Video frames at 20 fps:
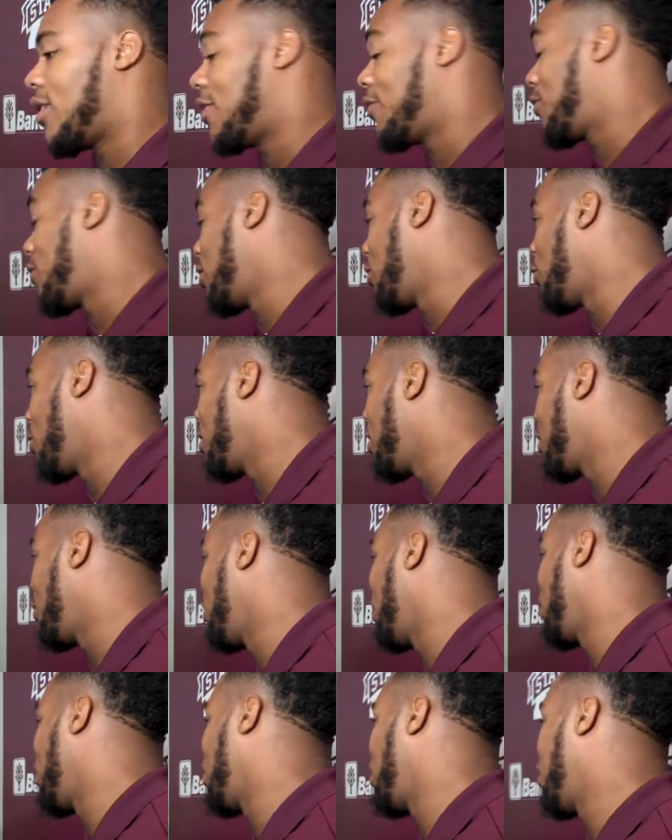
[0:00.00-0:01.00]
I feel way
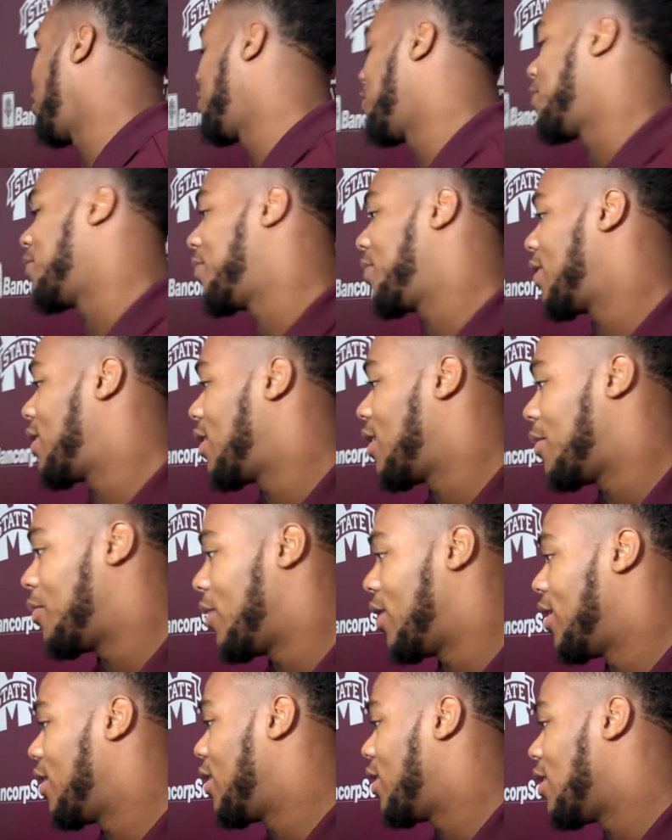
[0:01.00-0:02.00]
better.
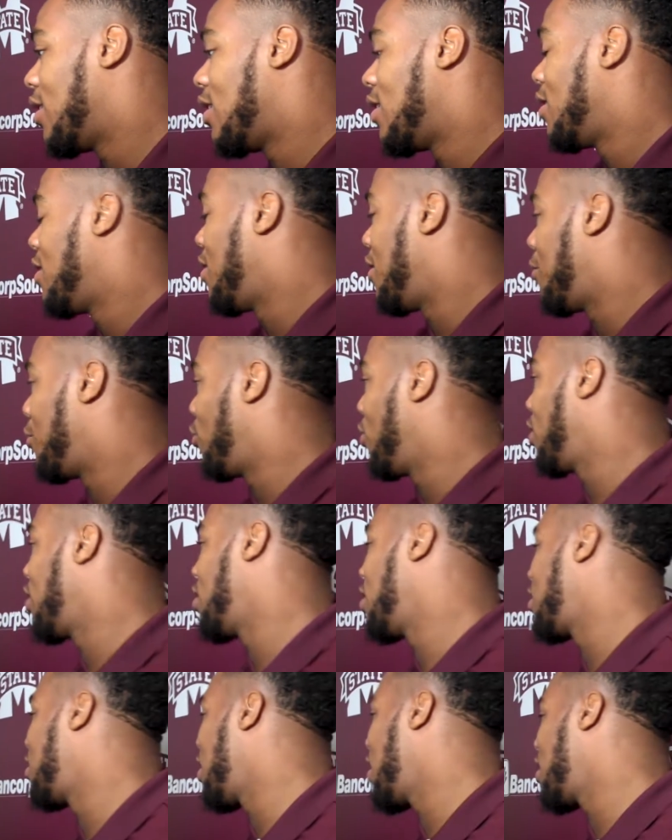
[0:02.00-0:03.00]
I'm ready to
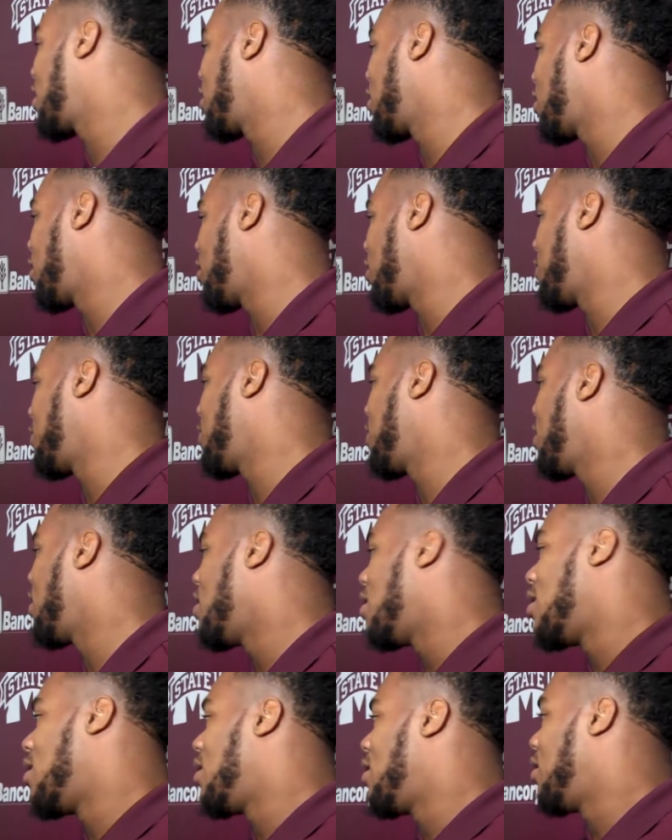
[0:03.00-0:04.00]
attack it.
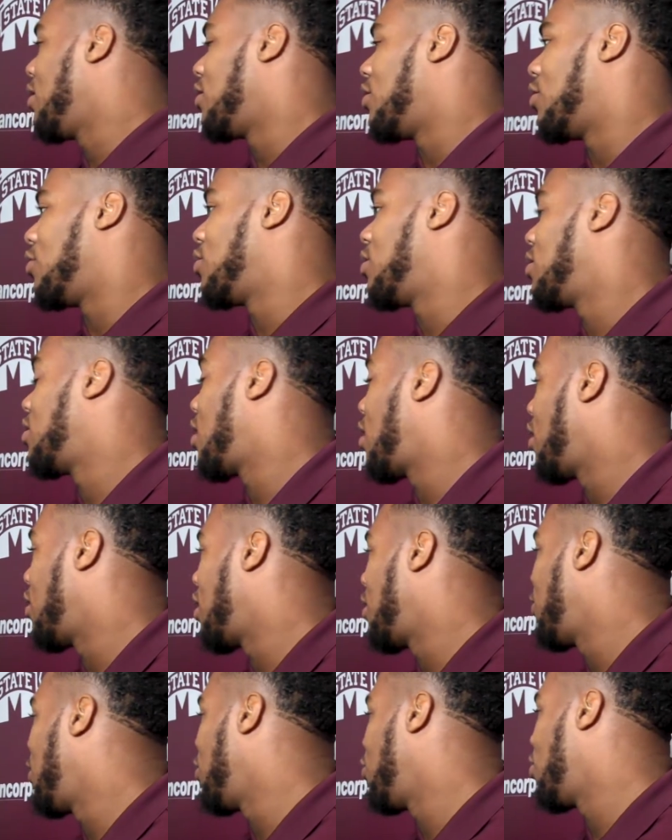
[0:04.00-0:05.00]
This is all
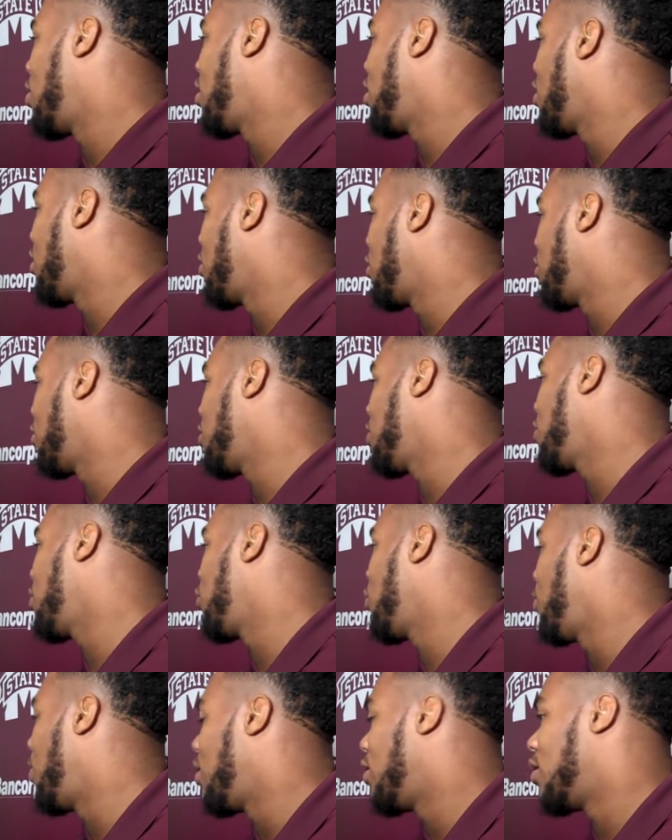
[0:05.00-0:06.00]
I've been waiting on.
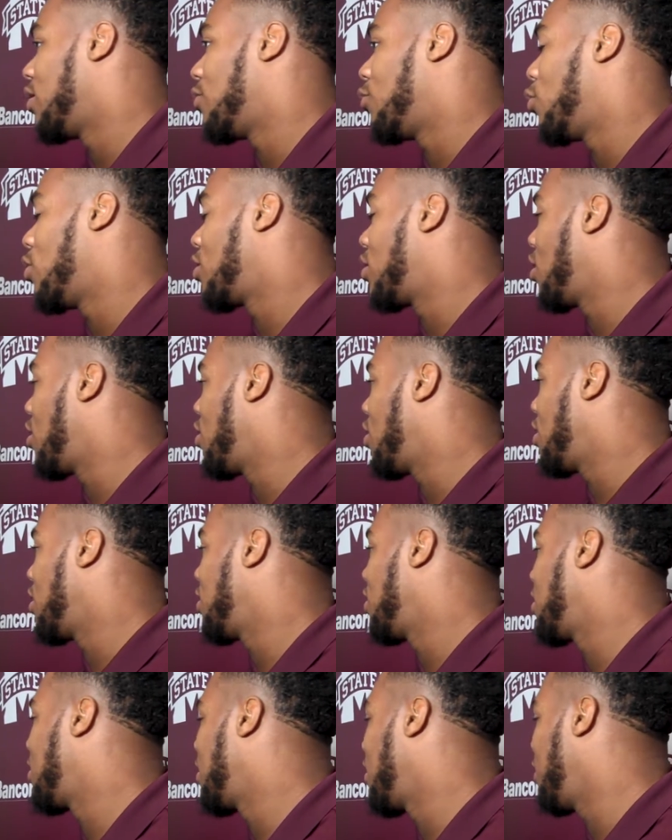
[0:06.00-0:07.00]
We've been working hard as
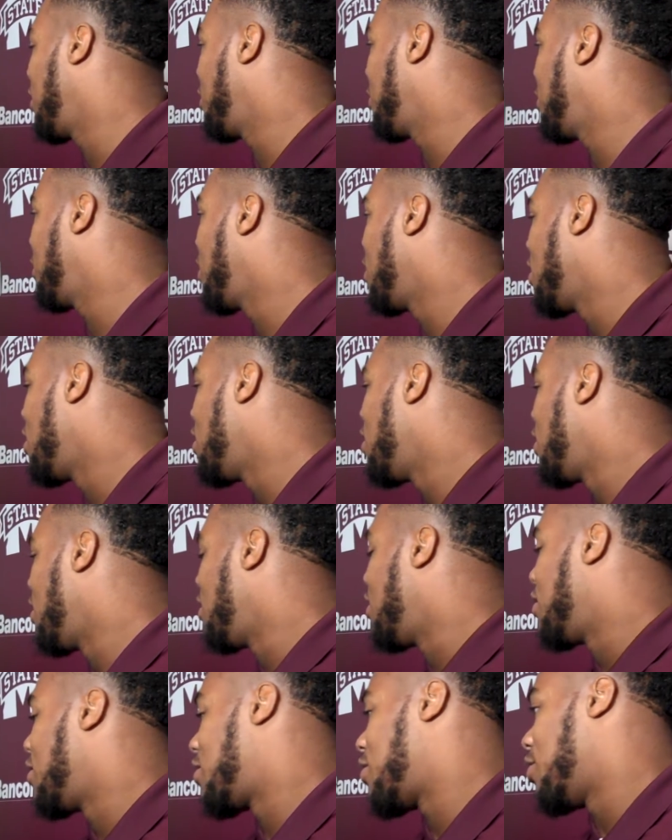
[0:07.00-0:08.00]
a team.
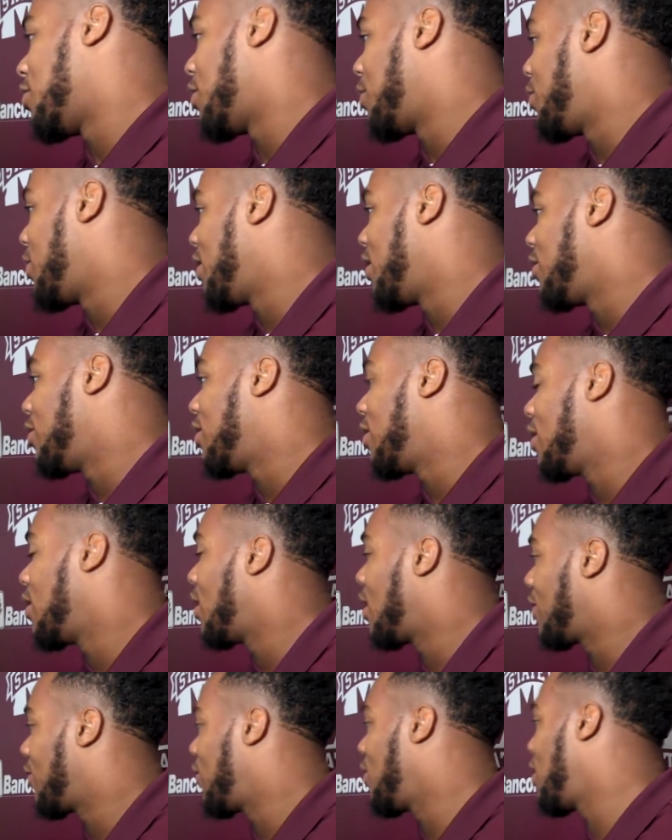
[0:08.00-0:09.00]
So,
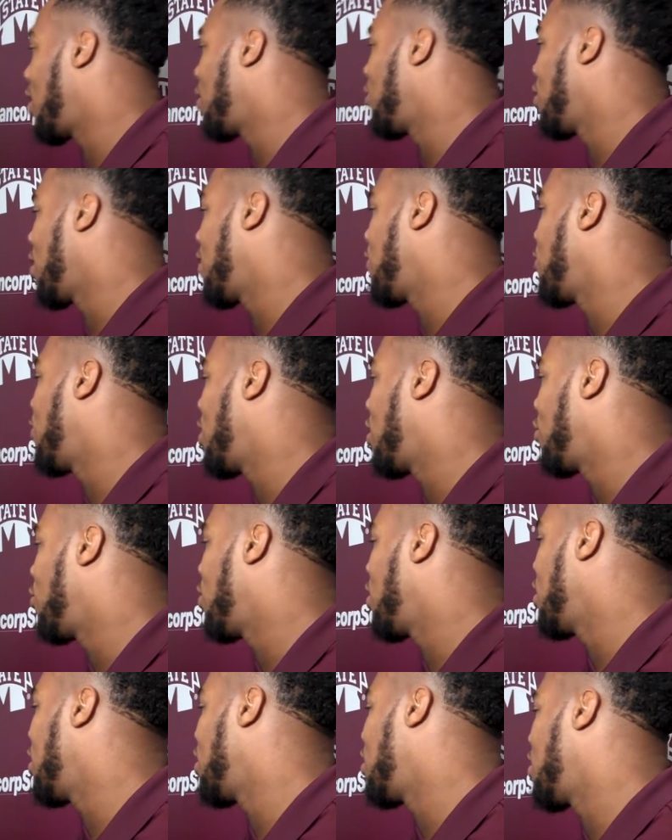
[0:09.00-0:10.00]
I feel like everybody
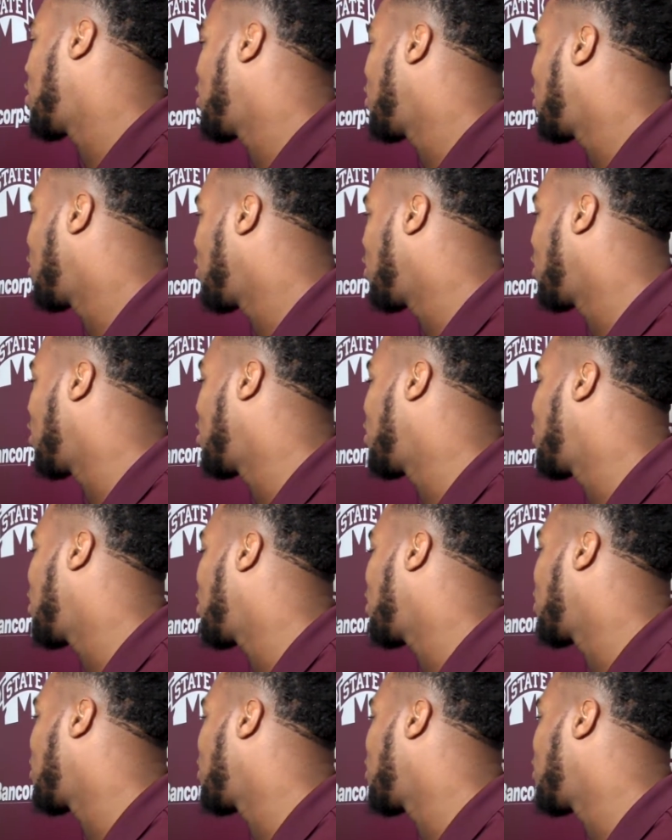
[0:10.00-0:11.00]
ready to attack
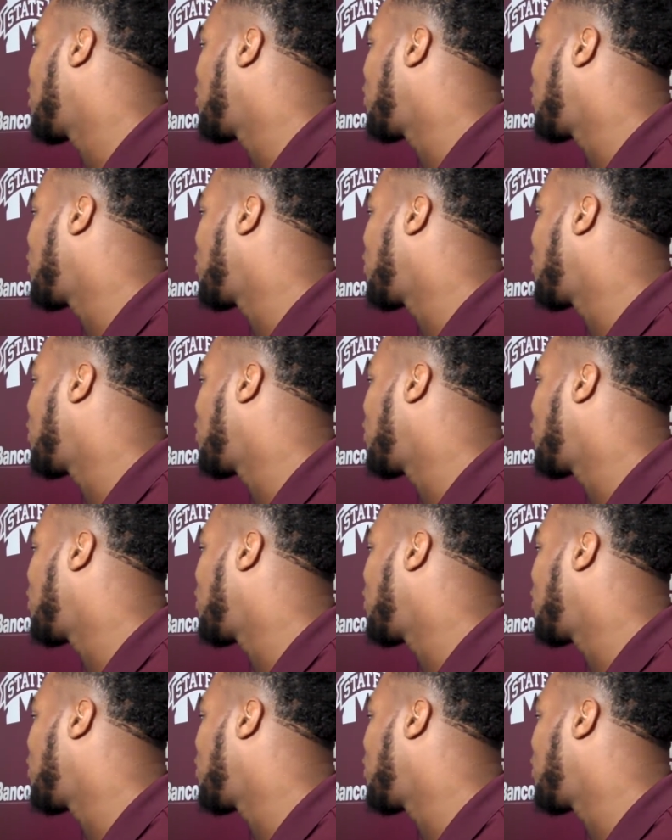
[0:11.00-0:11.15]
it.